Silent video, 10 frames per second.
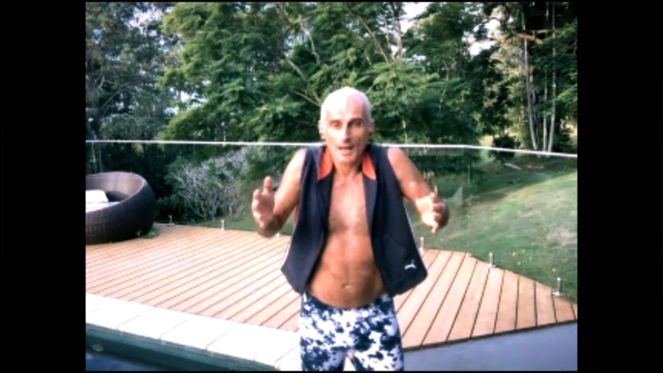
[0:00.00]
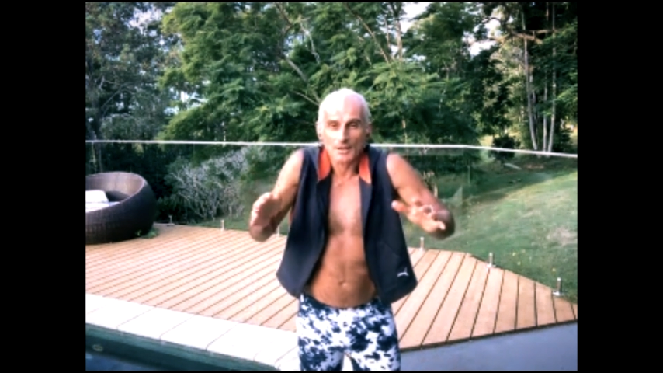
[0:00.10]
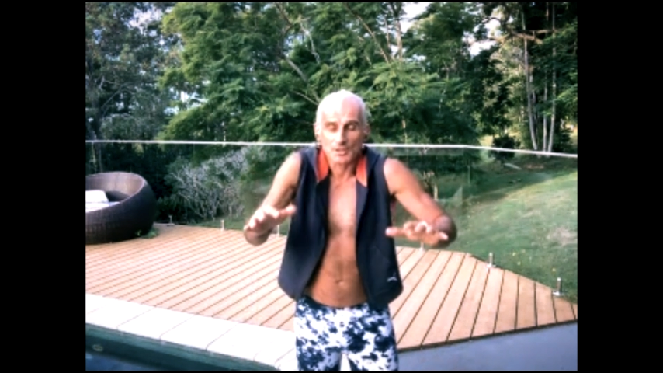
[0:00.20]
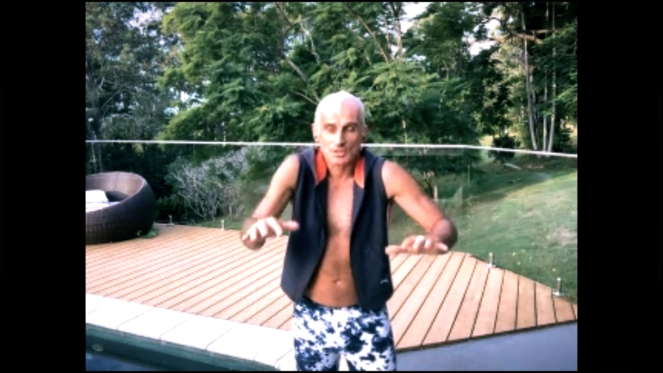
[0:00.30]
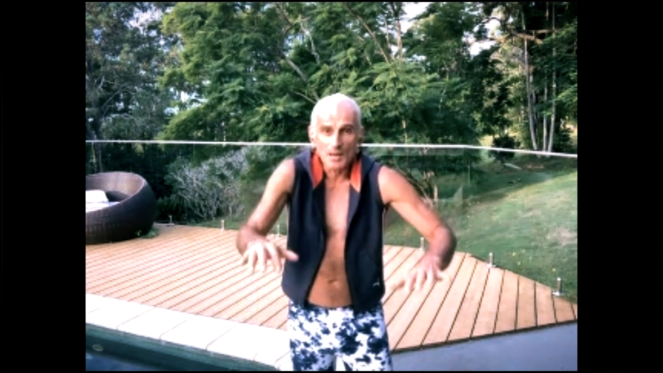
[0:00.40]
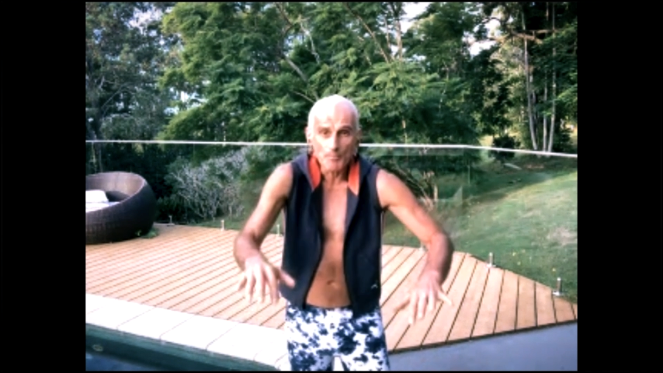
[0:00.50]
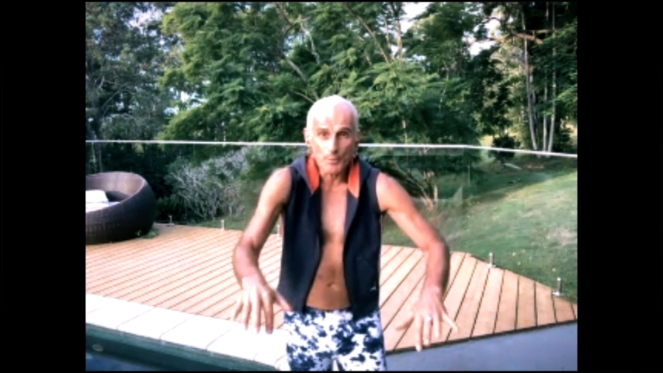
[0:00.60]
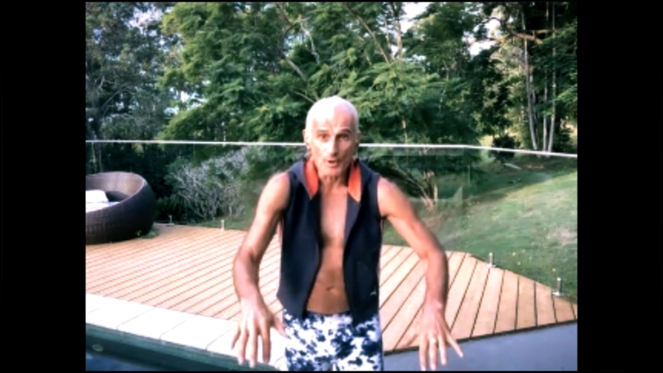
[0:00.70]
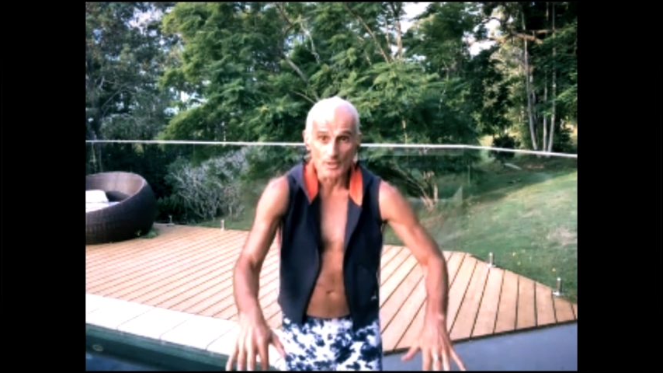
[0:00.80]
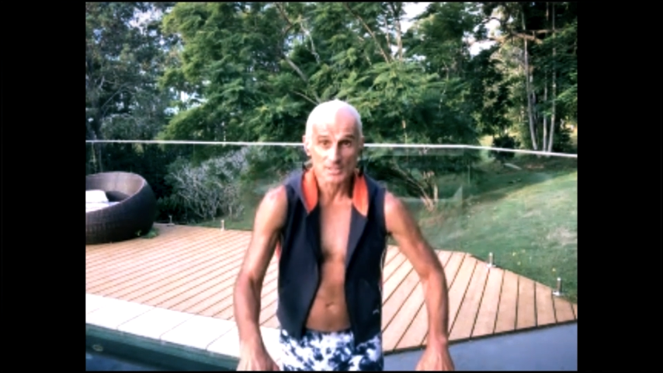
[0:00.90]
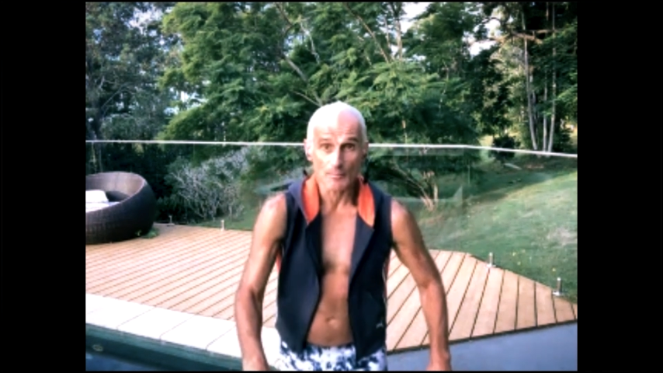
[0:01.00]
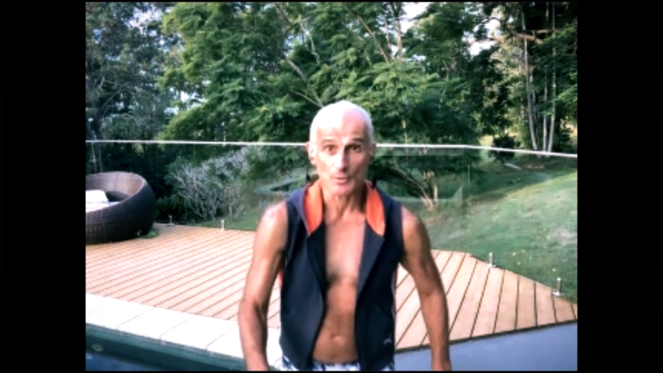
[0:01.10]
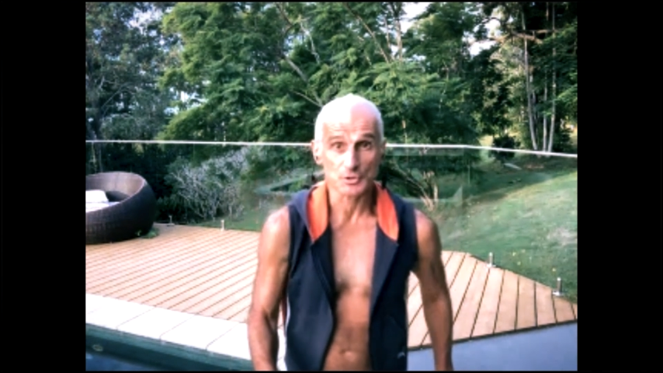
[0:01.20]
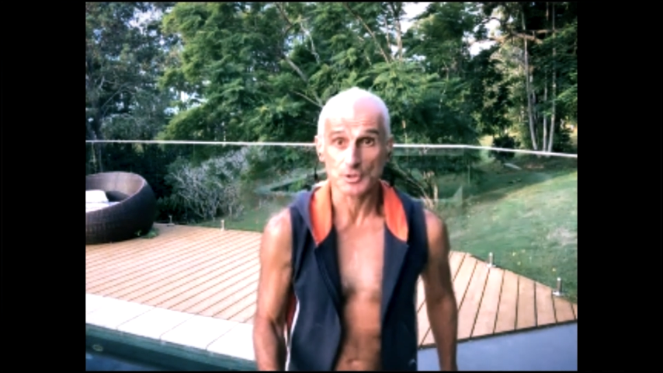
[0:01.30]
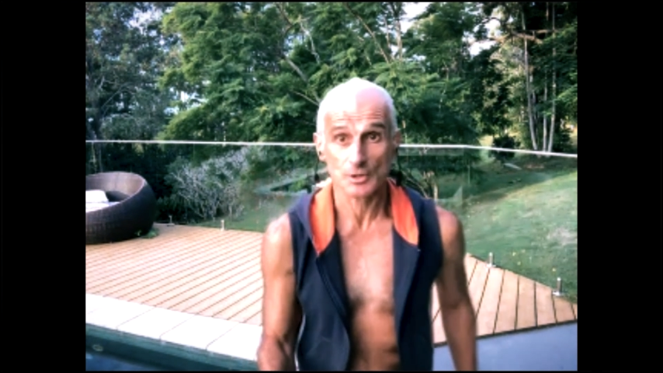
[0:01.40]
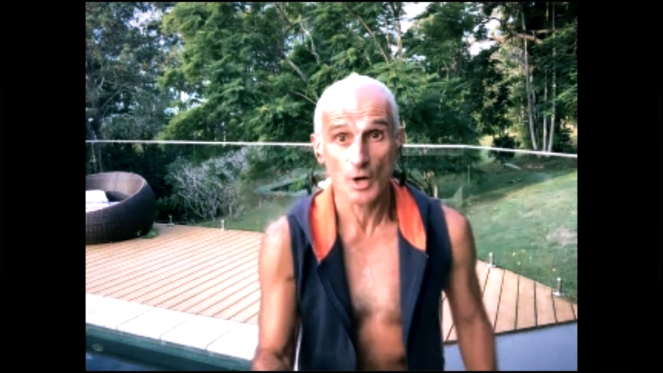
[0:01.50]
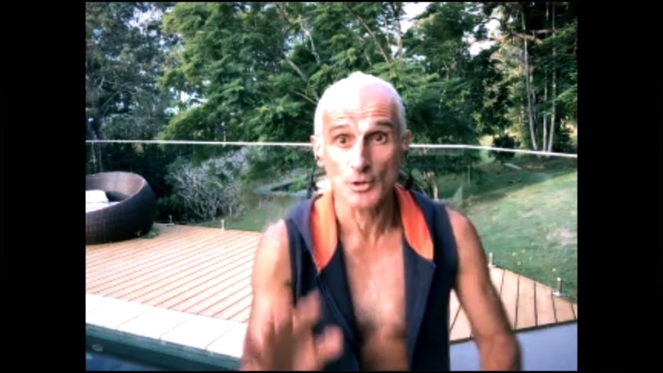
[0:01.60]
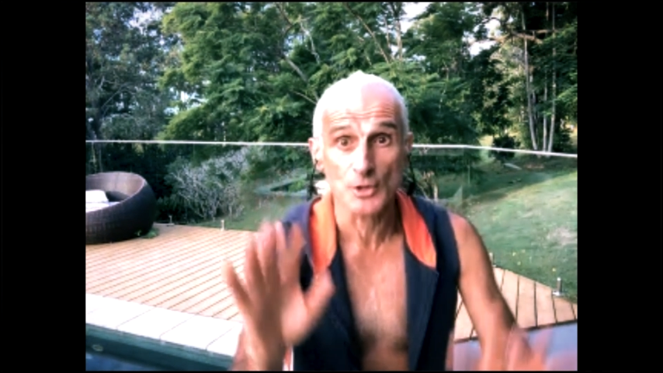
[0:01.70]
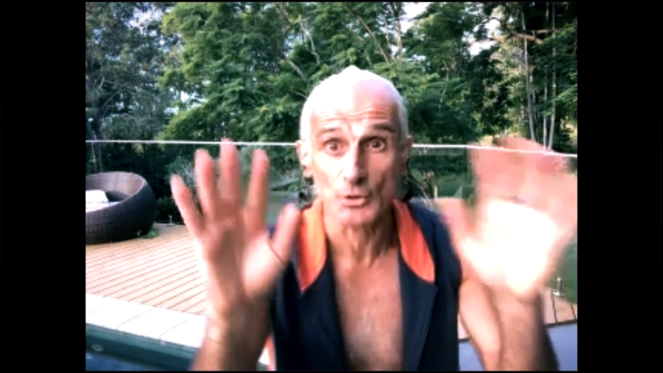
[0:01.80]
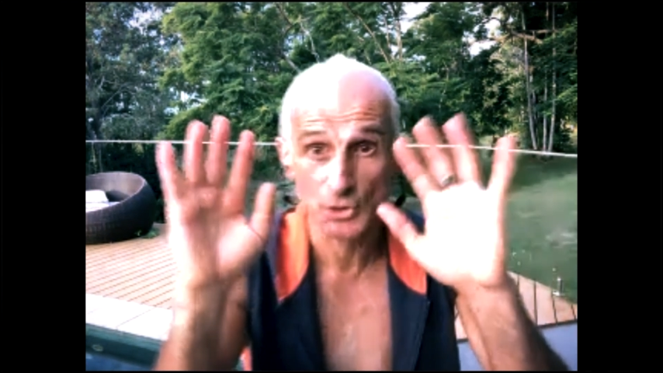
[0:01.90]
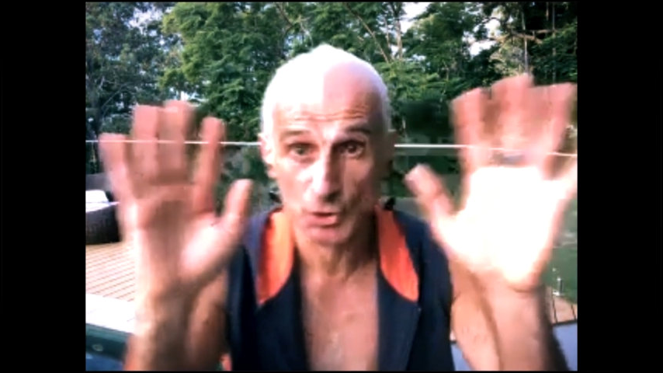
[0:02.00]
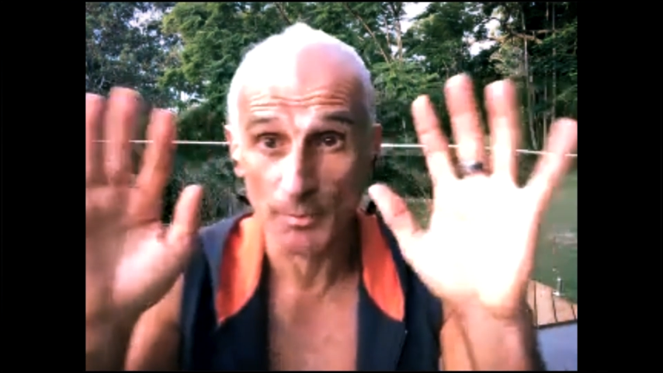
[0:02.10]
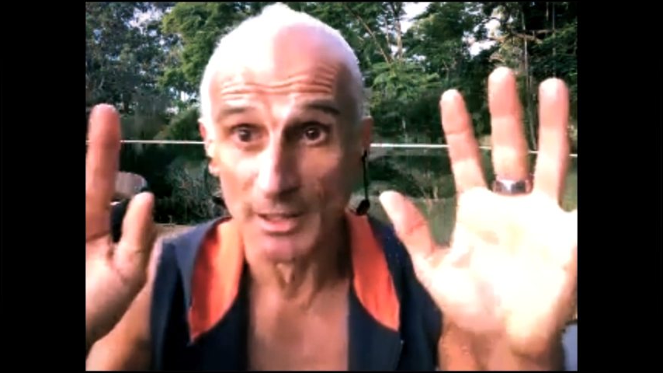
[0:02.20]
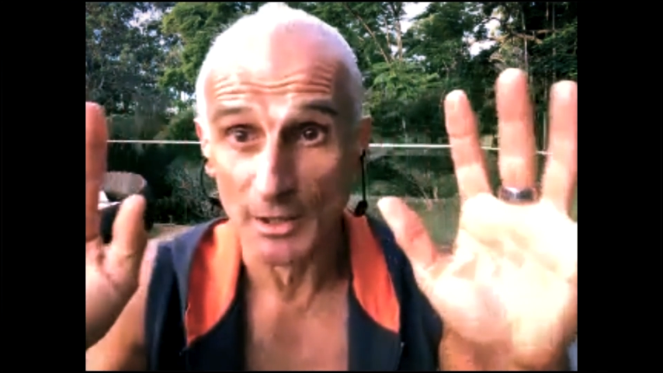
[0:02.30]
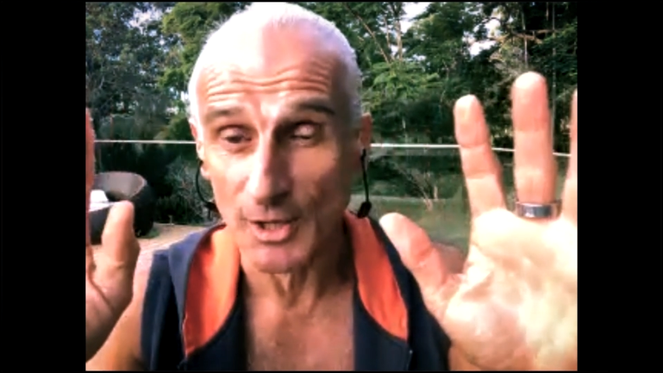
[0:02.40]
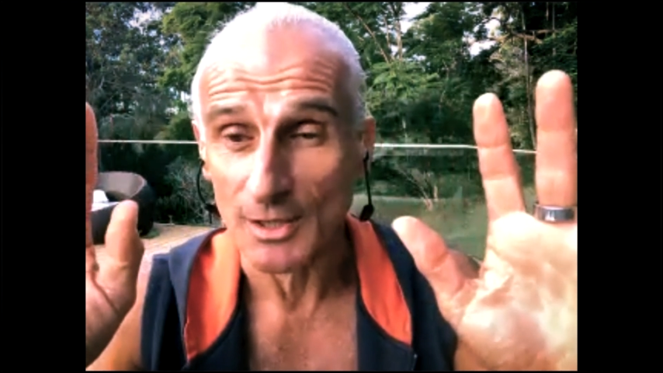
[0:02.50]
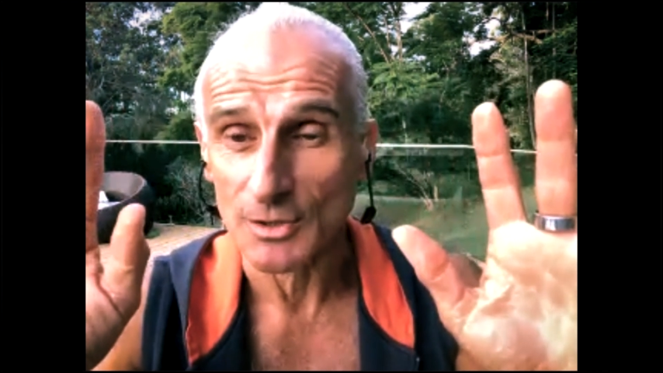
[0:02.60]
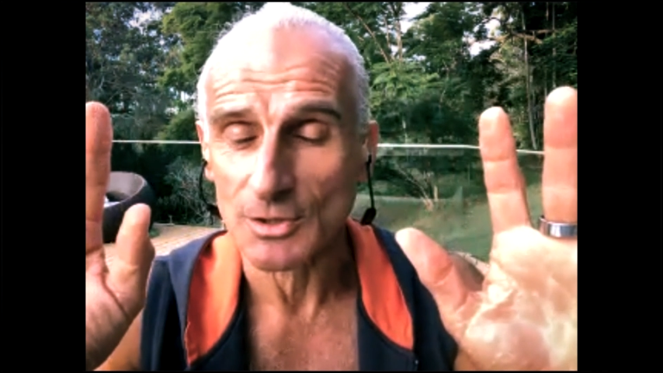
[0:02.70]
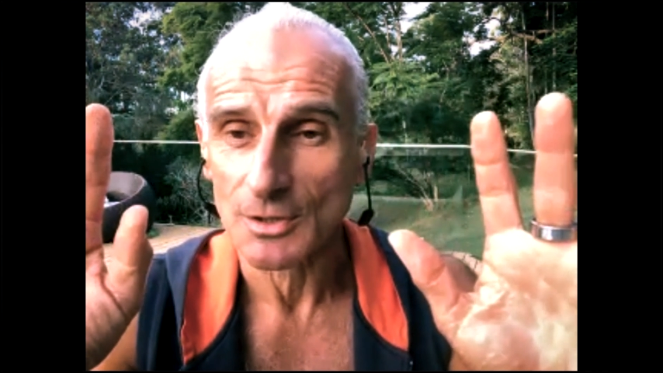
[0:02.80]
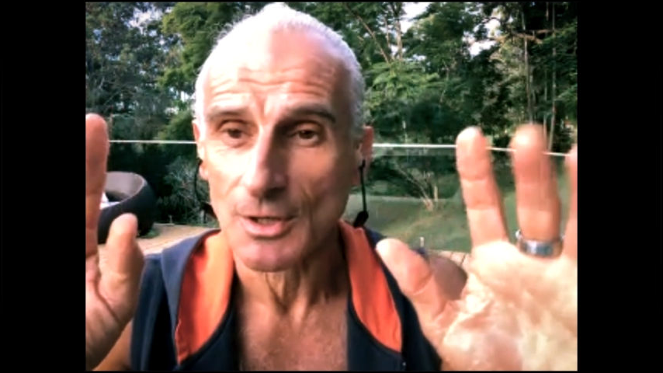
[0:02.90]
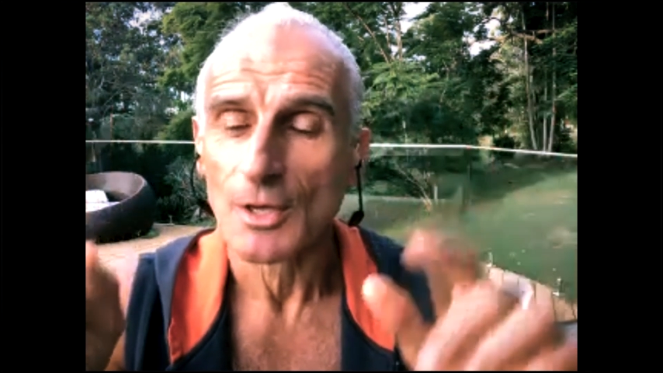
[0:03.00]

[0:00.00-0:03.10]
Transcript: And at some point, someone's going to go, no, it's too many things.